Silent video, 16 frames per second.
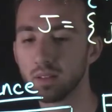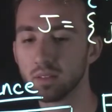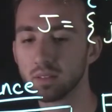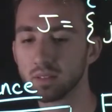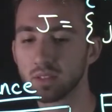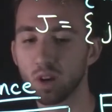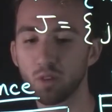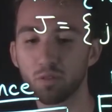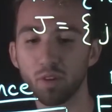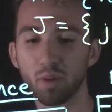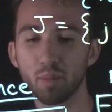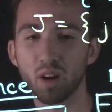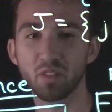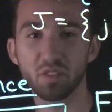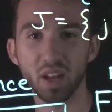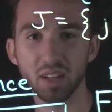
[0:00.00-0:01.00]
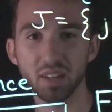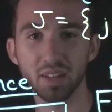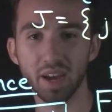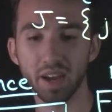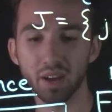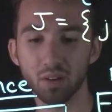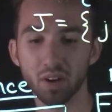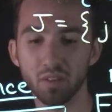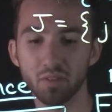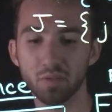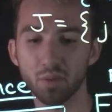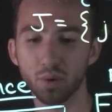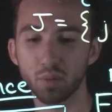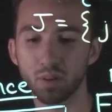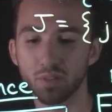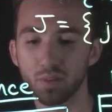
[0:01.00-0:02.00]
So from our Venn diagram
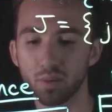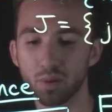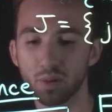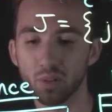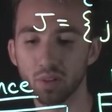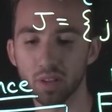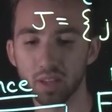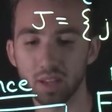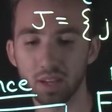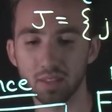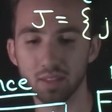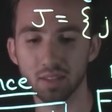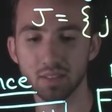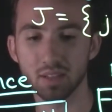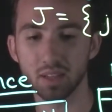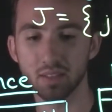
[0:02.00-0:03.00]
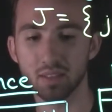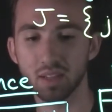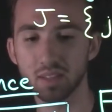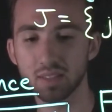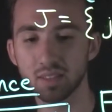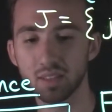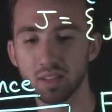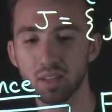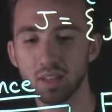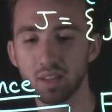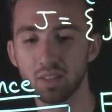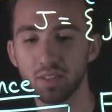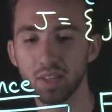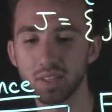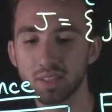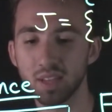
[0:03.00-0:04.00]
form, if we were looking at this like this
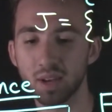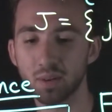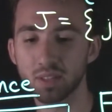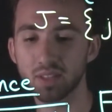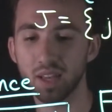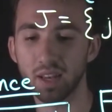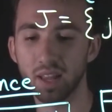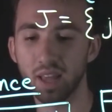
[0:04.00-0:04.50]
is our set